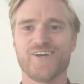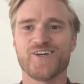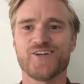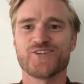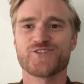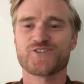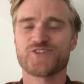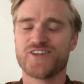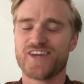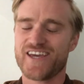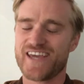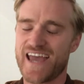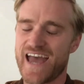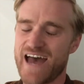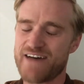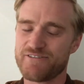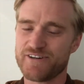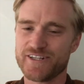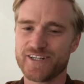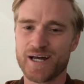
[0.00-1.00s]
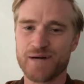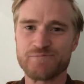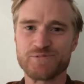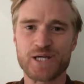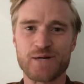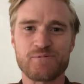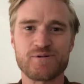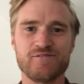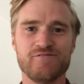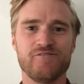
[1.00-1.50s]
So there you have it. I'm
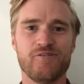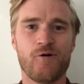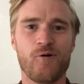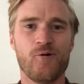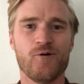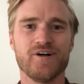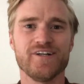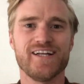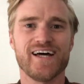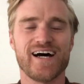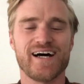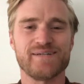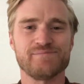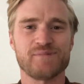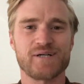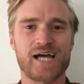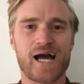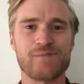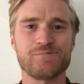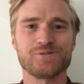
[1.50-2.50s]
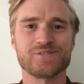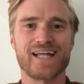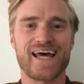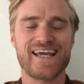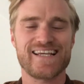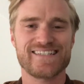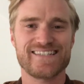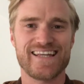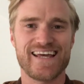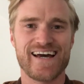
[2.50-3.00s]
jumping forward um, a couple
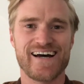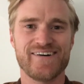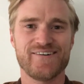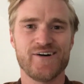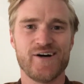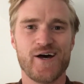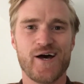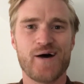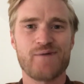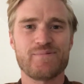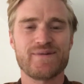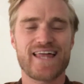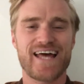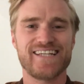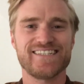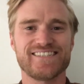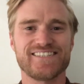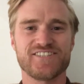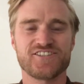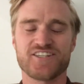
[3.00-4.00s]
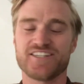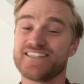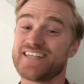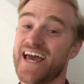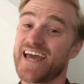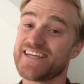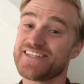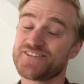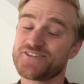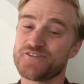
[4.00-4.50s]
days now. But that is just a
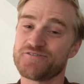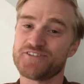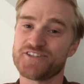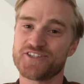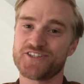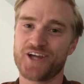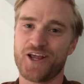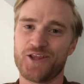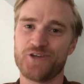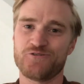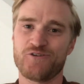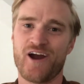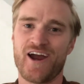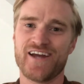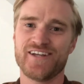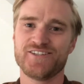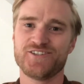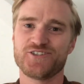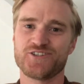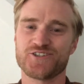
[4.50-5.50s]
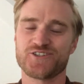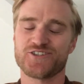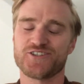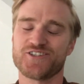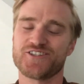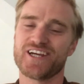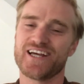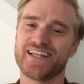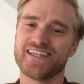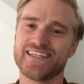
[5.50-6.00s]
taste of the Shelly range, just the
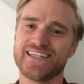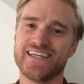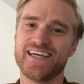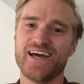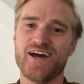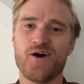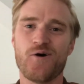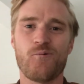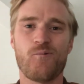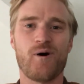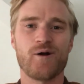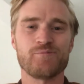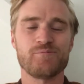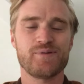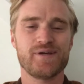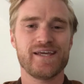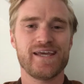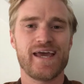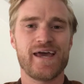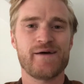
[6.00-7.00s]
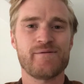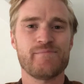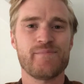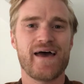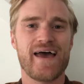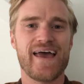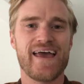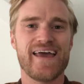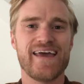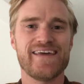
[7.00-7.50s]
Shelly 1PM
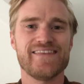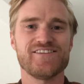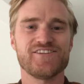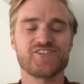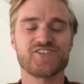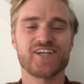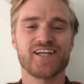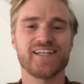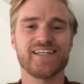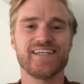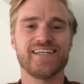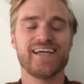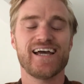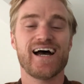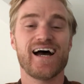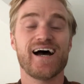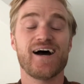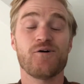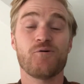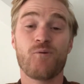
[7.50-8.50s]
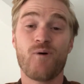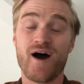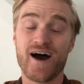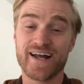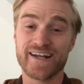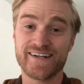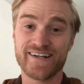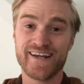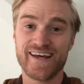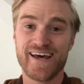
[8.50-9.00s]
and the Shelly uh,
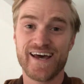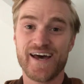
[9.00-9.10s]
1.